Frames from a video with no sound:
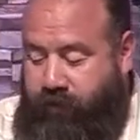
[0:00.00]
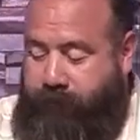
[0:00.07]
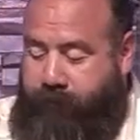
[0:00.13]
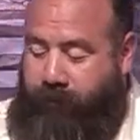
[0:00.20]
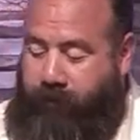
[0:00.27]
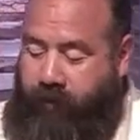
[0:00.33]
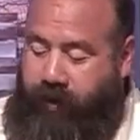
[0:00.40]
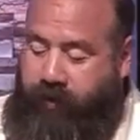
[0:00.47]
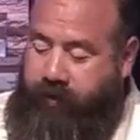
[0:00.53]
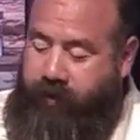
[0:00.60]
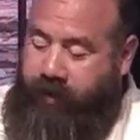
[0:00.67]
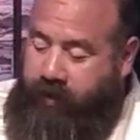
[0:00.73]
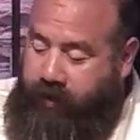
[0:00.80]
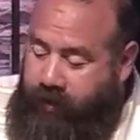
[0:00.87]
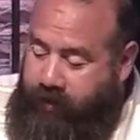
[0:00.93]
upon
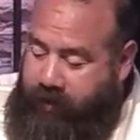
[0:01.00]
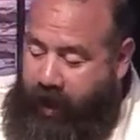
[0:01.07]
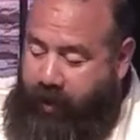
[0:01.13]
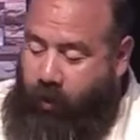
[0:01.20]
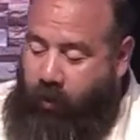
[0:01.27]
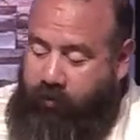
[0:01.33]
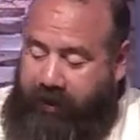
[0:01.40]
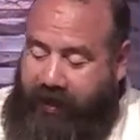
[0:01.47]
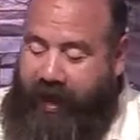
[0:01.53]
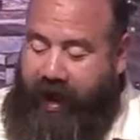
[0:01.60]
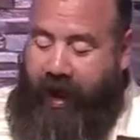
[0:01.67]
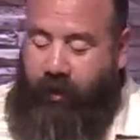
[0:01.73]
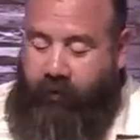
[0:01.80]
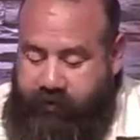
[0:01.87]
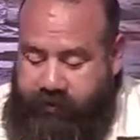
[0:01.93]
not only
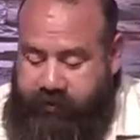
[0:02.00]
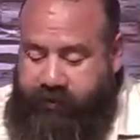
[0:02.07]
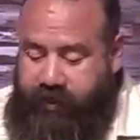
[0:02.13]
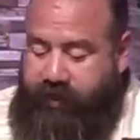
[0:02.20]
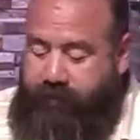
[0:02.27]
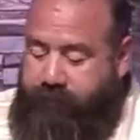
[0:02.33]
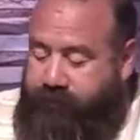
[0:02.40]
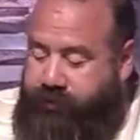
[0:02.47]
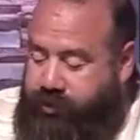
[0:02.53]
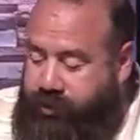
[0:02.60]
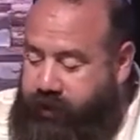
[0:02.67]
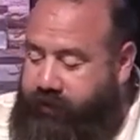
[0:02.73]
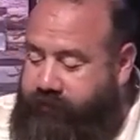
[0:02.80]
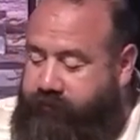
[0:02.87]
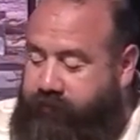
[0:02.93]
our sin, but
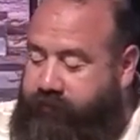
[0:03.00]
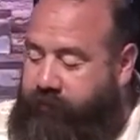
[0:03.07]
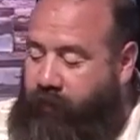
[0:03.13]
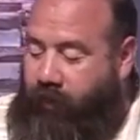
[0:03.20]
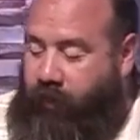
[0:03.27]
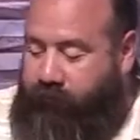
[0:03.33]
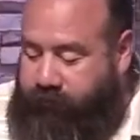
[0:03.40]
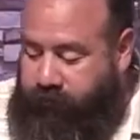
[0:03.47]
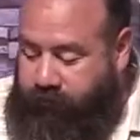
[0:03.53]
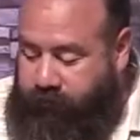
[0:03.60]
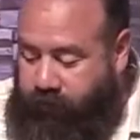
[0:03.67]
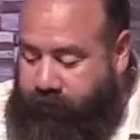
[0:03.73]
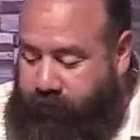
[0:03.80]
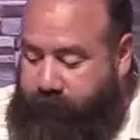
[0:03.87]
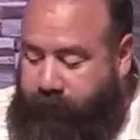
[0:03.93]
Jesus also
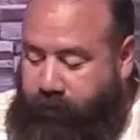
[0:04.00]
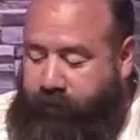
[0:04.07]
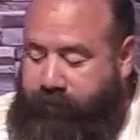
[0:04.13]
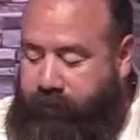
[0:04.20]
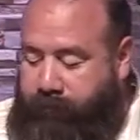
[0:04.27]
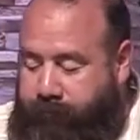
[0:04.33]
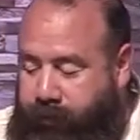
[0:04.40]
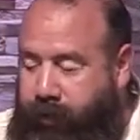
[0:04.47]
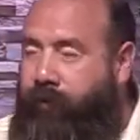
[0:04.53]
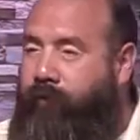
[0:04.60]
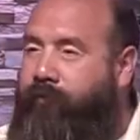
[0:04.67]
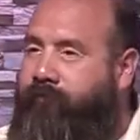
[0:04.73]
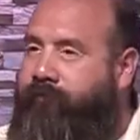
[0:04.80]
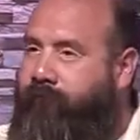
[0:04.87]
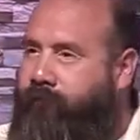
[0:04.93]
took upon the
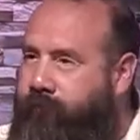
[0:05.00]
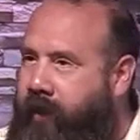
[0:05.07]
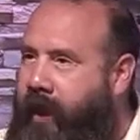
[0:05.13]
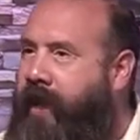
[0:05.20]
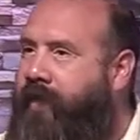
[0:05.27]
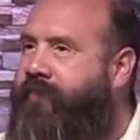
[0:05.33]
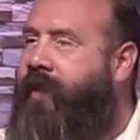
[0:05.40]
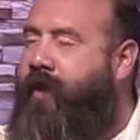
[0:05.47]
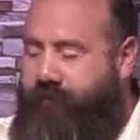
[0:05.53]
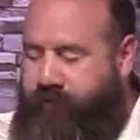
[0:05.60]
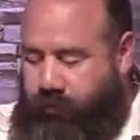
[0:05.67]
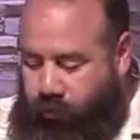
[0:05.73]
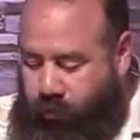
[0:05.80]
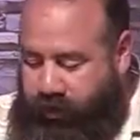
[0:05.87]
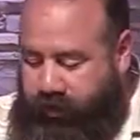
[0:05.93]
blows of wrath
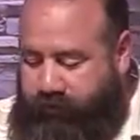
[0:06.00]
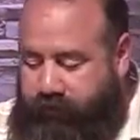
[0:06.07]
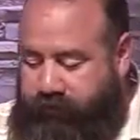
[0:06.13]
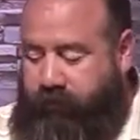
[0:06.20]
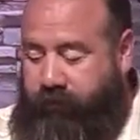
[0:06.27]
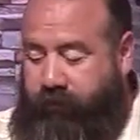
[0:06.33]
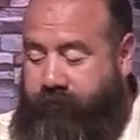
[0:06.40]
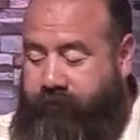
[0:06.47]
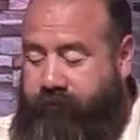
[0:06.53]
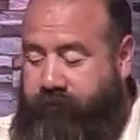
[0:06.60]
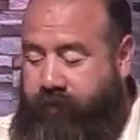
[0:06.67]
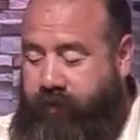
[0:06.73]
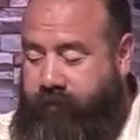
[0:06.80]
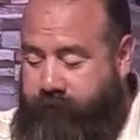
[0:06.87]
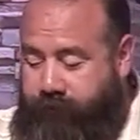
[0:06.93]
that we deserved
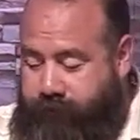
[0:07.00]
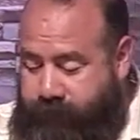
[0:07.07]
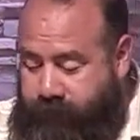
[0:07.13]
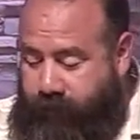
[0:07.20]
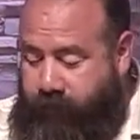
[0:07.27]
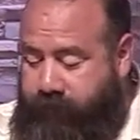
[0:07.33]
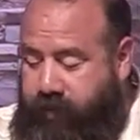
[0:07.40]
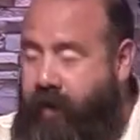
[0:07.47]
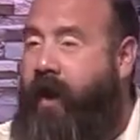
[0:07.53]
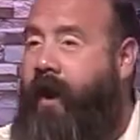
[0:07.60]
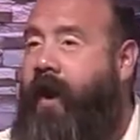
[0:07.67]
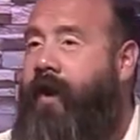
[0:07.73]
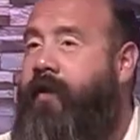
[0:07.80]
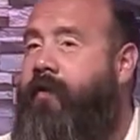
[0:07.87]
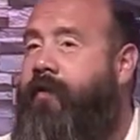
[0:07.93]
from
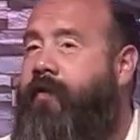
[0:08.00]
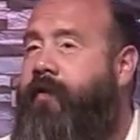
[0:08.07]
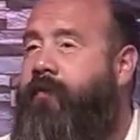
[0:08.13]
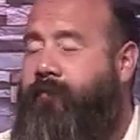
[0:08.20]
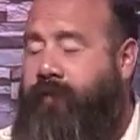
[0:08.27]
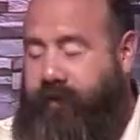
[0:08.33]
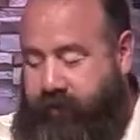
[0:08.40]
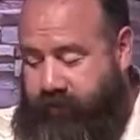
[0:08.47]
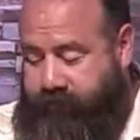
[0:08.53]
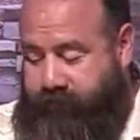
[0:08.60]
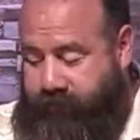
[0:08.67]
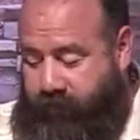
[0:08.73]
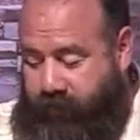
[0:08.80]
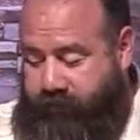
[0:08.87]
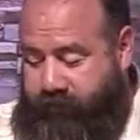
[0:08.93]
God because
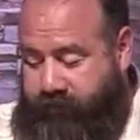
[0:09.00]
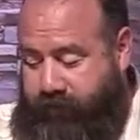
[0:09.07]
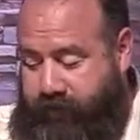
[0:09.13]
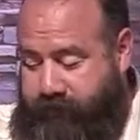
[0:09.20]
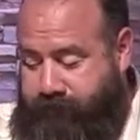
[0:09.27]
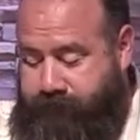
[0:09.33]
of our sin.